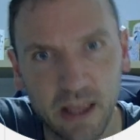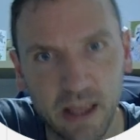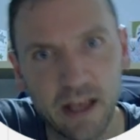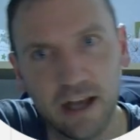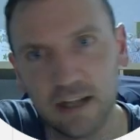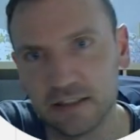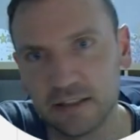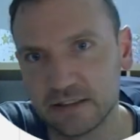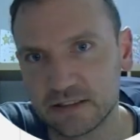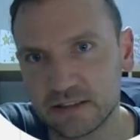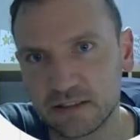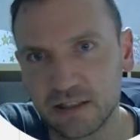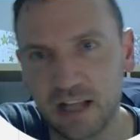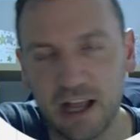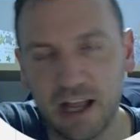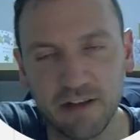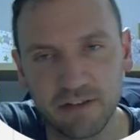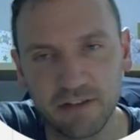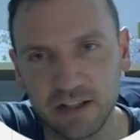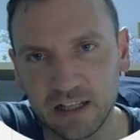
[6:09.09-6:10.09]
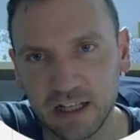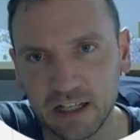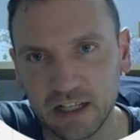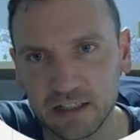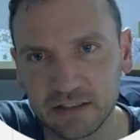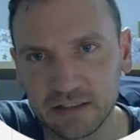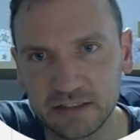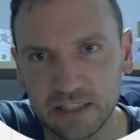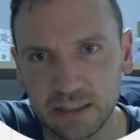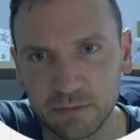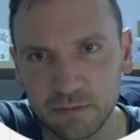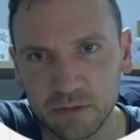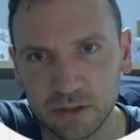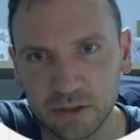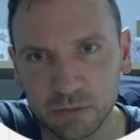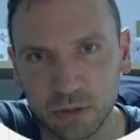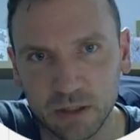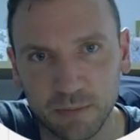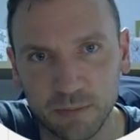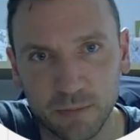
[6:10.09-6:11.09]
as having that sigma as
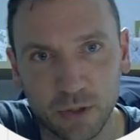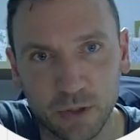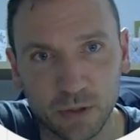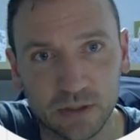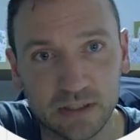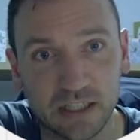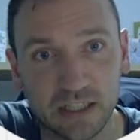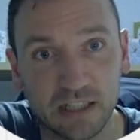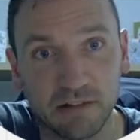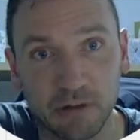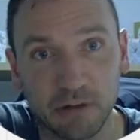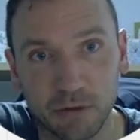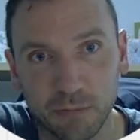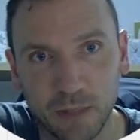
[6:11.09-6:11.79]
1 and mu as 0